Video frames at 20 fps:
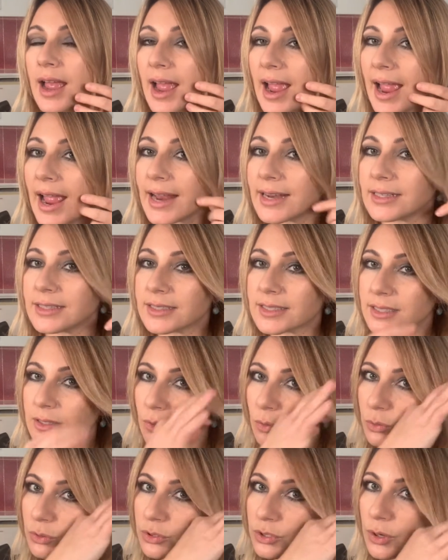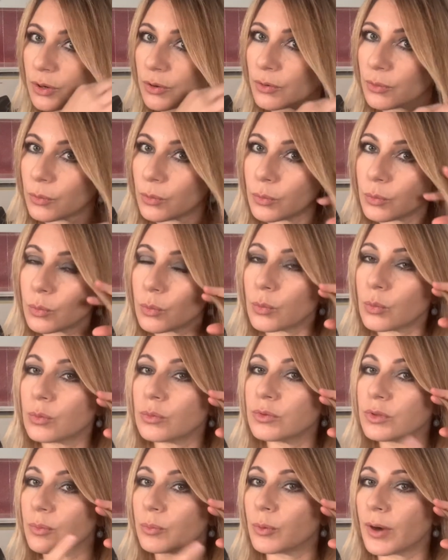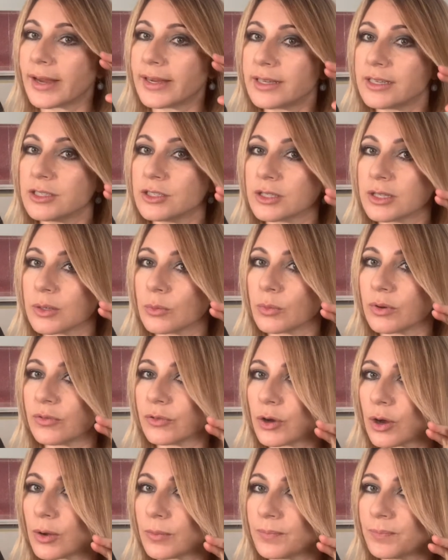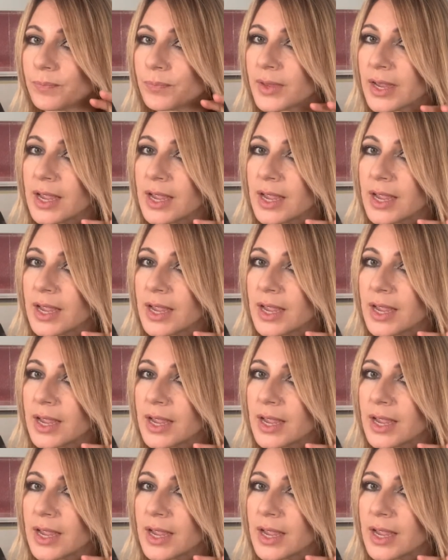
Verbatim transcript: and also the breakage that we've got.